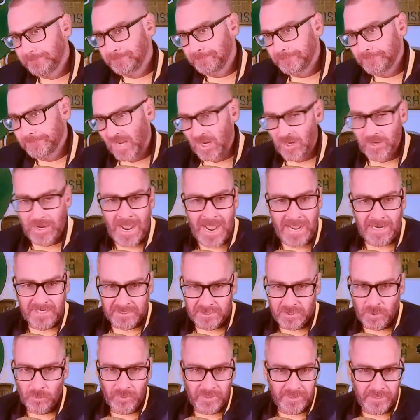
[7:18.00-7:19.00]
They're not
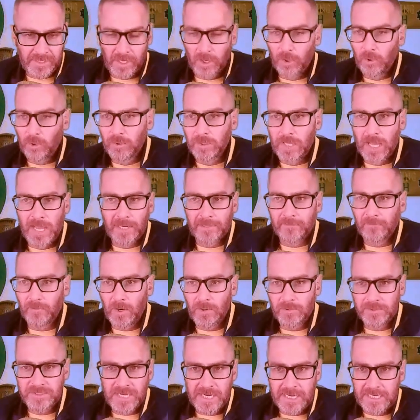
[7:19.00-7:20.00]
doing the O-line
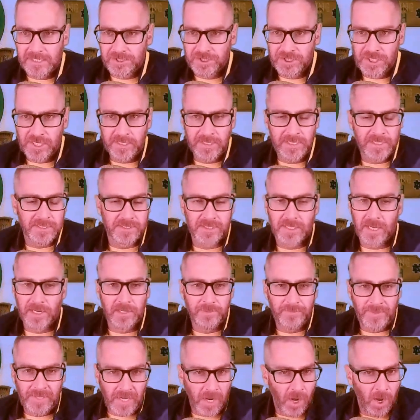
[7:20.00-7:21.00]
rotation. It's going to
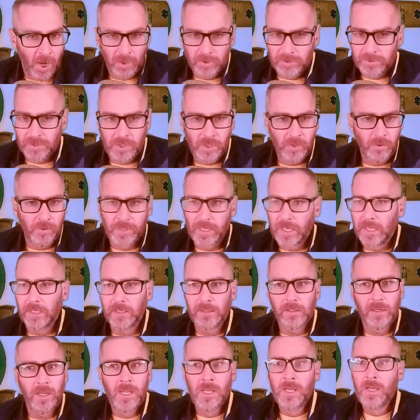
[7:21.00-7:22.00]
be Alt,
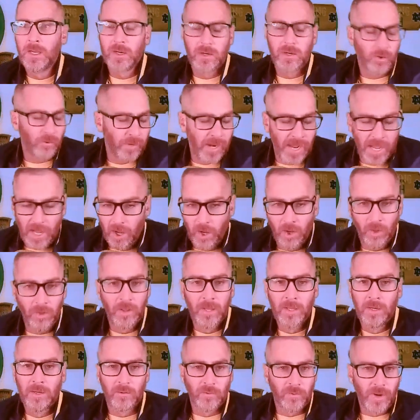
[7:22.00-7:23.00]
Coogan, Correll,
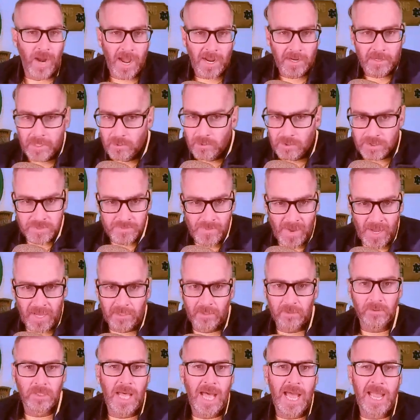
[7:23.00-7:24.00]
Rocco's
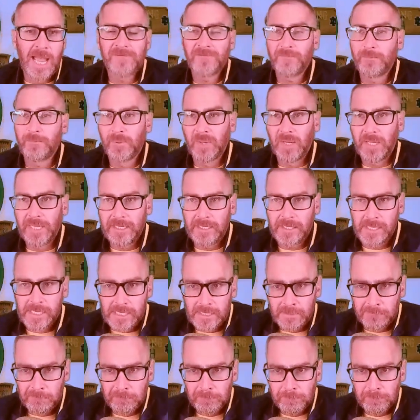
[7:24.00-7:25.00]
Modern Life,
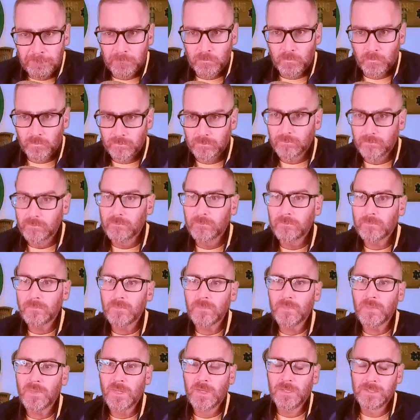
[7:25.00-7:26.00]
Blakey.
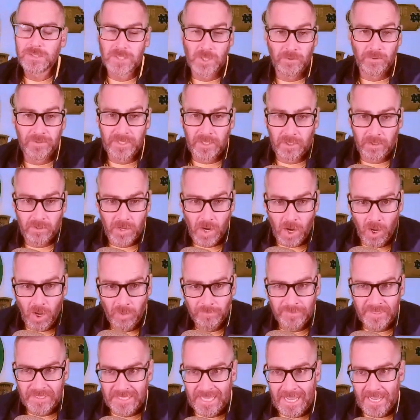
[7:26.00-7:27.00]
So they're
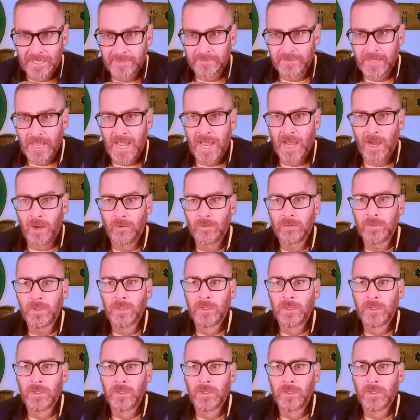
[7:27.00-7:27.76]
calming that down.